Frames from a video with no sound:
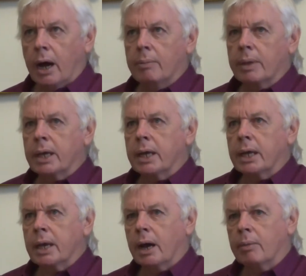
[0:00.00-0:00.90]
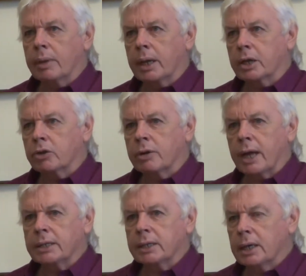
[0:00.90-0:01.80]
He
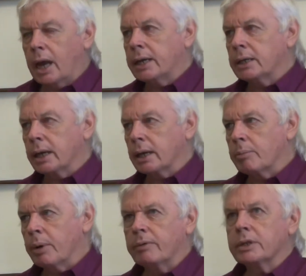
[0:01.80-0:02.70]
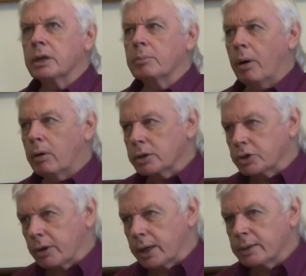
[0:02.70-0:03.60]
created lightning above his
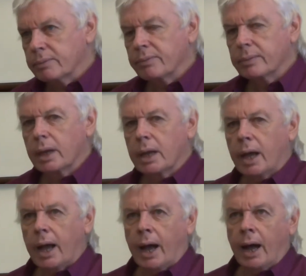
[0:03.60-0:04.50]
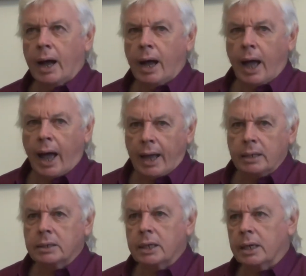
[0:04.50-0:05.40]
laboratory,
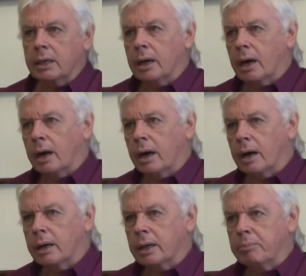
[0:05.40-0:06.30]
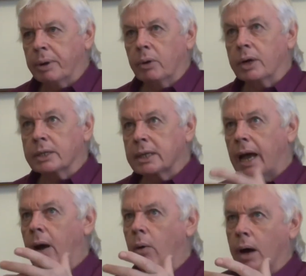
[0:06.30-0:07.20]
and he built a
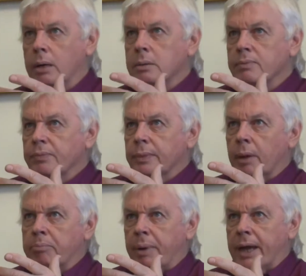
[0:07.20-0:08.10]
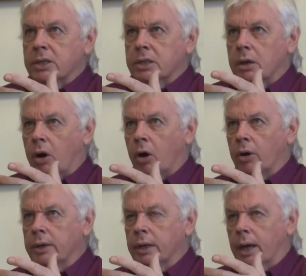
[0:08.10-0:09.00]
tower based
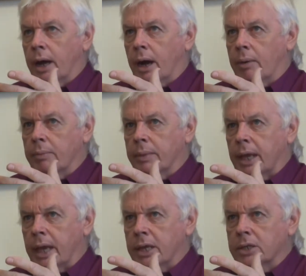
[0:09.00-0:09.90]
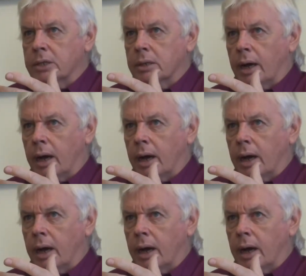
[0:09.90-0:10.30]
on his